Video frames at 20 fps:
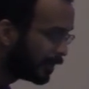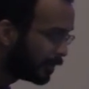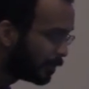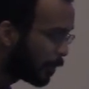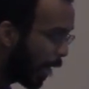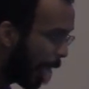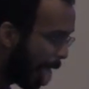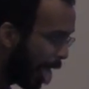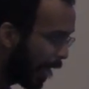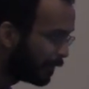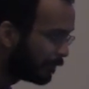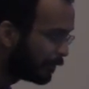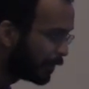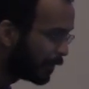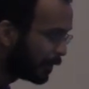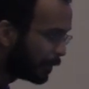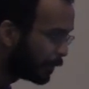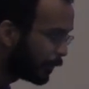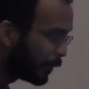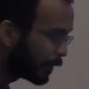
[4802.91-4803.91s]
Uh,
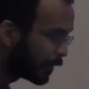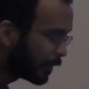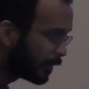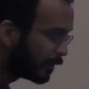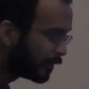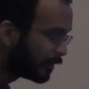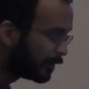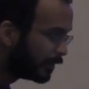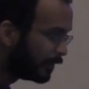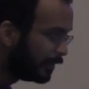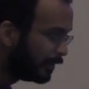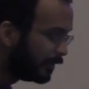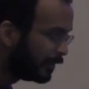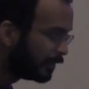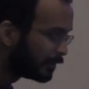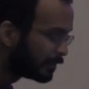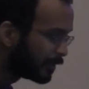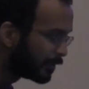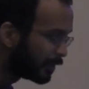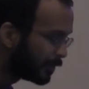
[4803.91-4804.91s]
very important
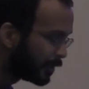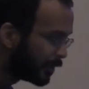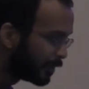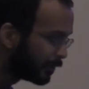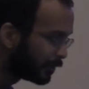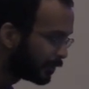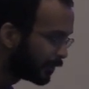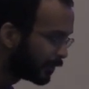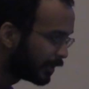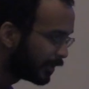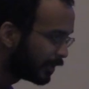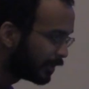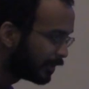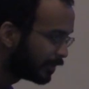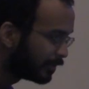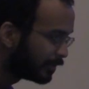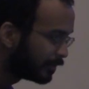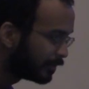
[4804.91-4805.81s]
because so we don't, we don't want to be running